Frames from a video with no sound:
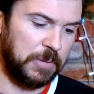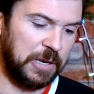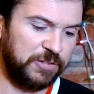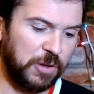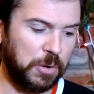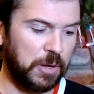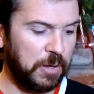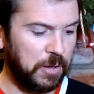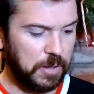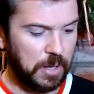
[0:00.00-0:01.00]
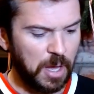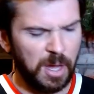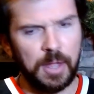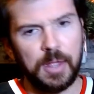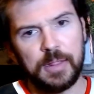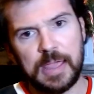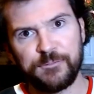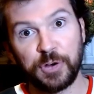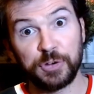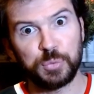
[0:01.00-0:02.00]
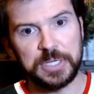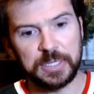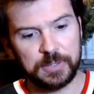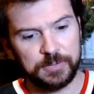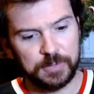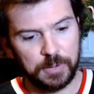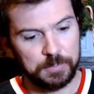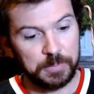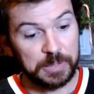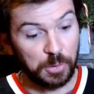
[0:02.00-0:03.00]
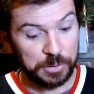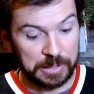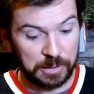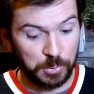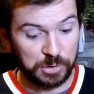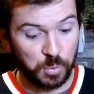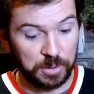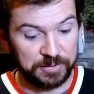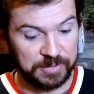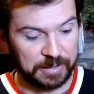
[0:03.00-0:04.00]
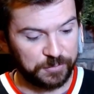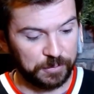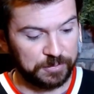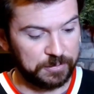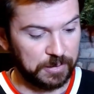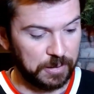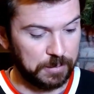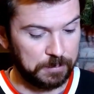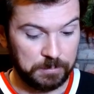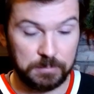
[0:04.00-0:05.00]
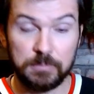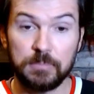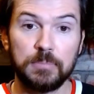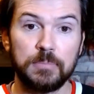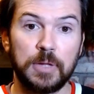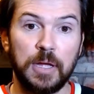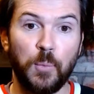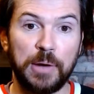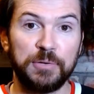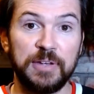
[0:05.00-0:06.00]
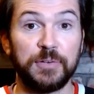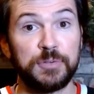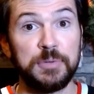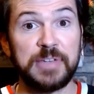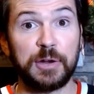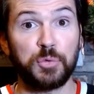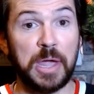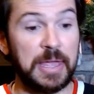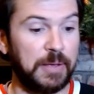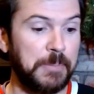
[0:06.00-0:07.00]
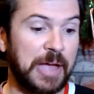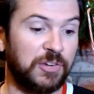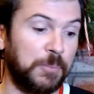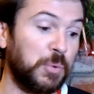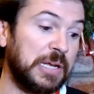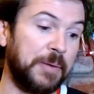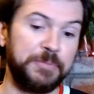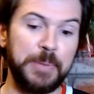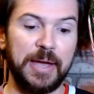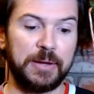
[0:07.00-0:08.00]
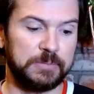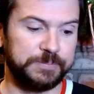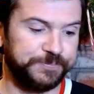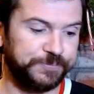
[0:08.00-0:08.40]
Minnesota that first week. So, and they're ranked 26th versus, a wide receiver. So he's got a great matchup when he comes back.